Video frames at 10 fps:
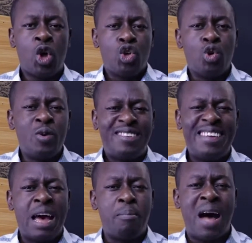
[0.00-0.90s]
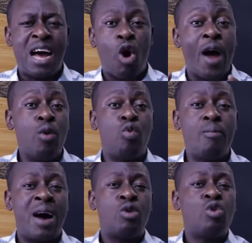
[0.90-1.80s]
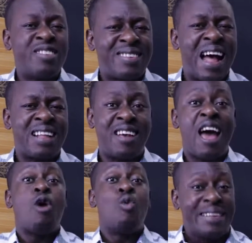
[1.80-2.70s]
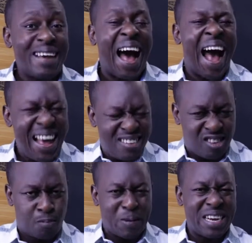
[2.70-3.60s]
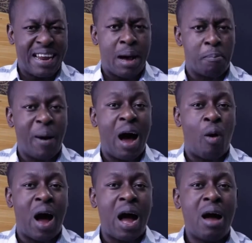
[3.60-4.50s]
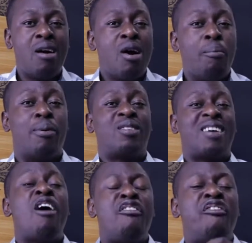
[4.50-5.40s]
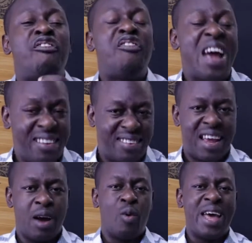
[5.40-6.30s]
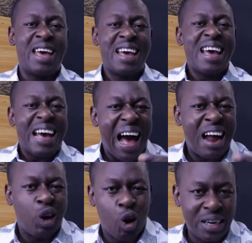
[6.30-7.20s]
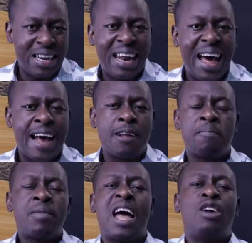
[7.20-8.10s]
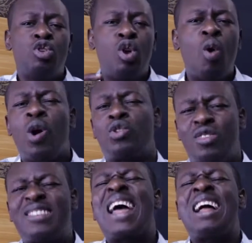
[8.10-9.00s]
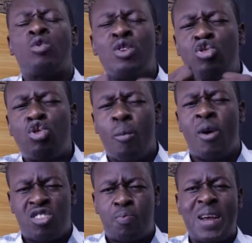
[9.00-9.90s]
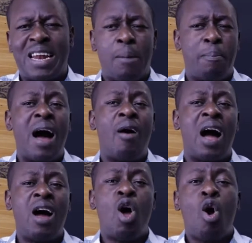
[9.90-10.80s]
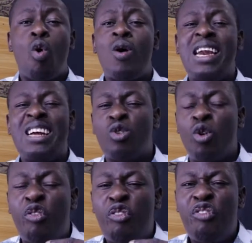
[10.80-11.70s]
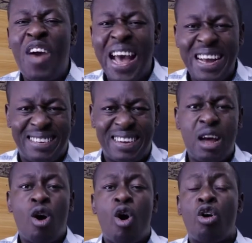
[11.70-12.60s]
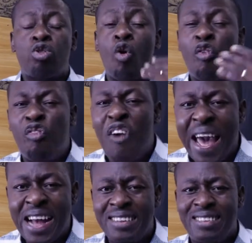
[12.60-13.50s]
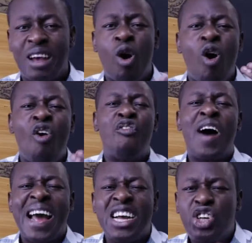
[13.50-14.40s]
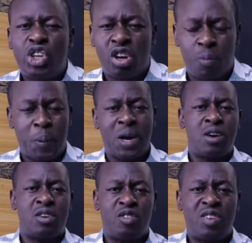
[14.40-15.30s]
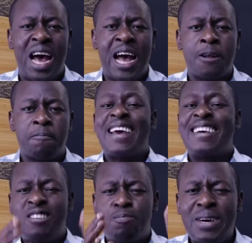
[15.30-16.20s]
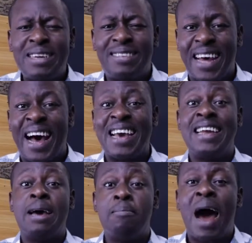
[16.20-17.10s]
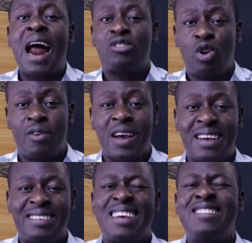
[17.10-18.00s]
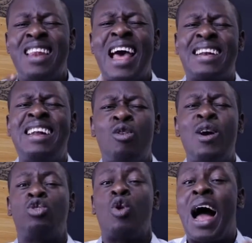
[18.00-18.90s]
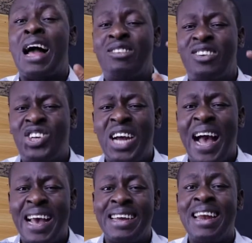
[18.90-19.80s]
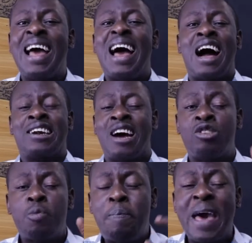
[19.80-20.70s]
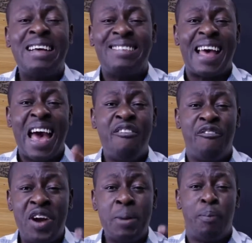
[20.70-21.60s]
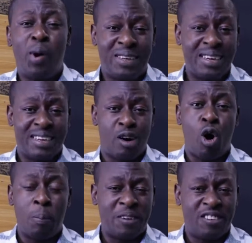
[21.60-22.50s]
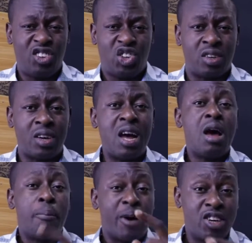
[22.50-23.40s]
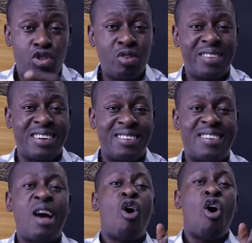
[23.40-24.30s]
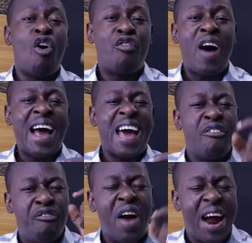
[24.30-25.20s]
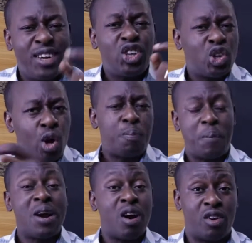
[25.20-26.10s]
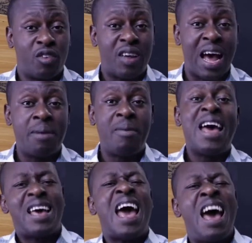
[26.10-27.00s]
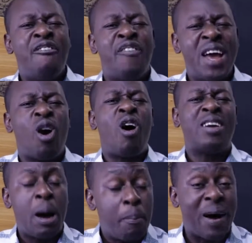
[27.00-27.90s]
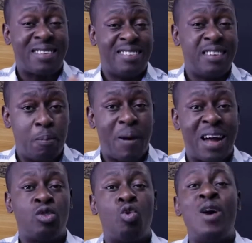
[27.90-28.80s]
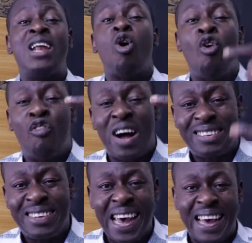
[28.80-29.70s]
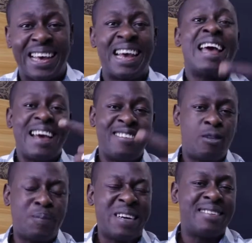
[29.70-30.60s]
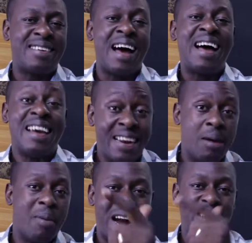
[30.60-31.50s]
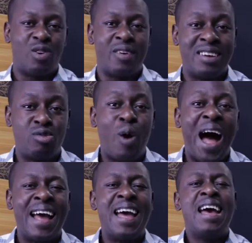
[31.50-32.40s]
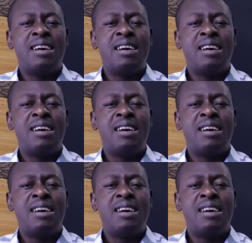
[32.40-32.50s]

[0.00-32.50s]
You will see a man or a woman who start with high speed and power but fade away along the line. Now, you don't want to start with so much speed and power only to fade or to faint over a short period of time. A sprinter in a marathon race is likely going to outshine and outpace everybody in the competition. But the truth is, over a very short period of time, every other participant will overtake a sprinter in a marathon race. Why?